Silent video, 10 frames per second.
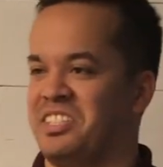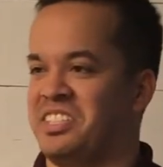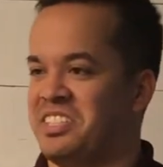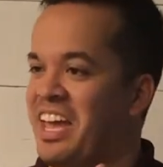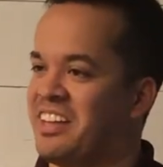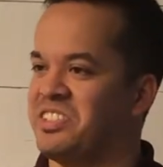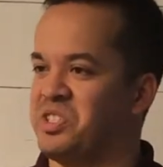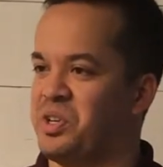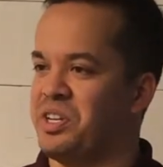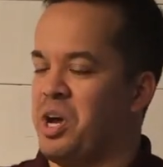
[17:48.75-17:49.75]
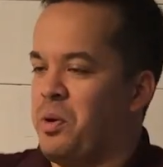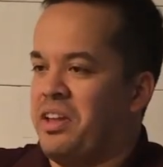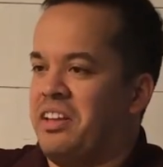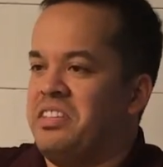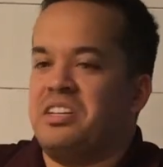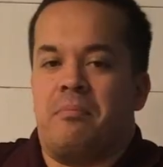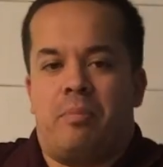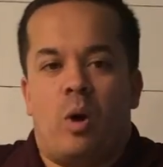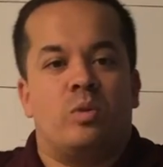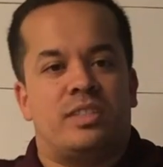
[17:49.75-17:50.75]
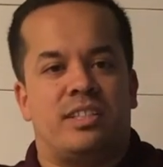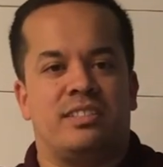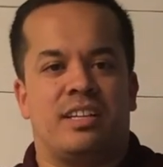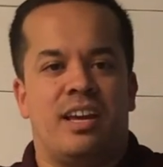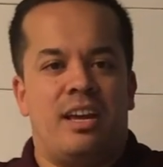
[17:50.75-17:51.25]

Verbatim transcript: just stay as a tree. No, it, it decomposes.